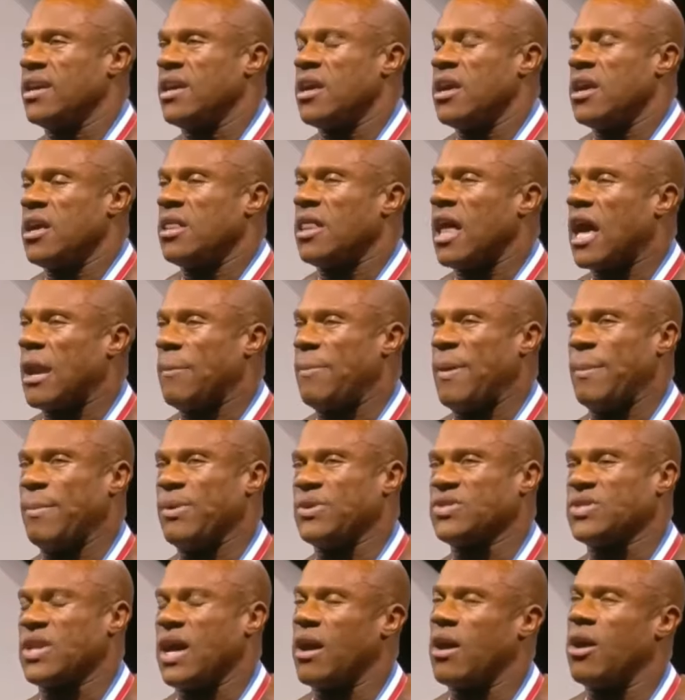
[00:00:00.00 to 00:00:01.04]
A lot of people
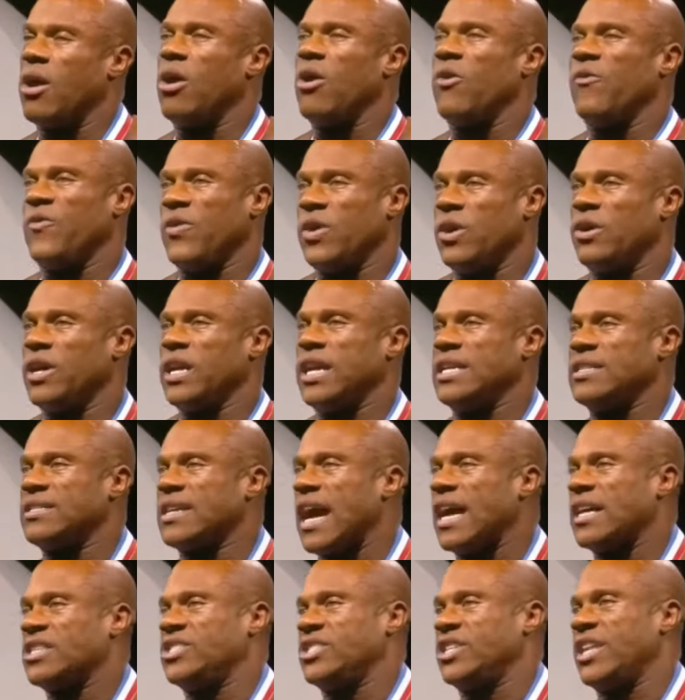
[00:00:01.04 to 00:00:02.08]
say, oh, Phil, he's
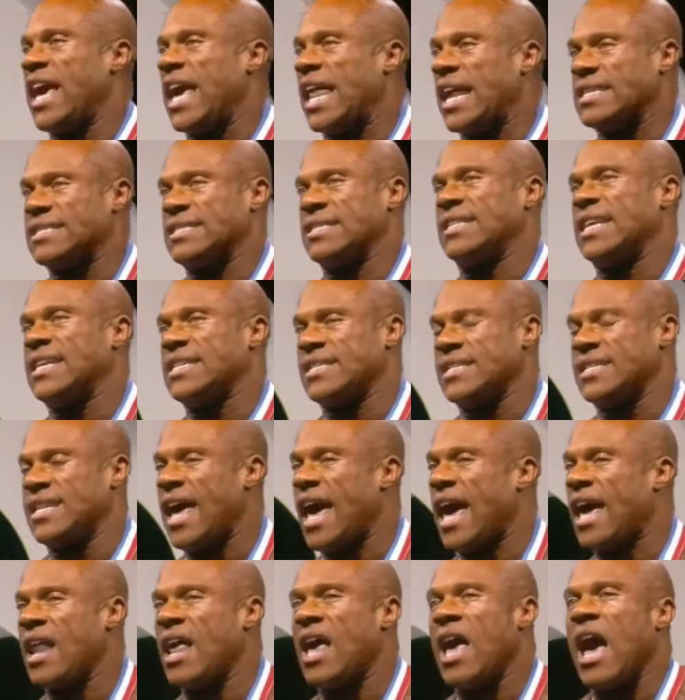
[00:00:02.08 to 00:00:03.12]
got genetics and this and
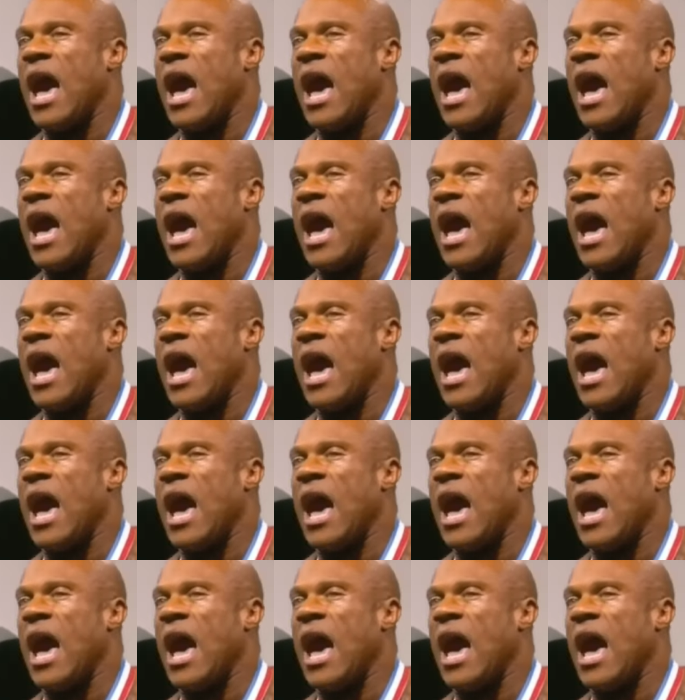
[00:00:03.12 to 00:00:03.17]
that.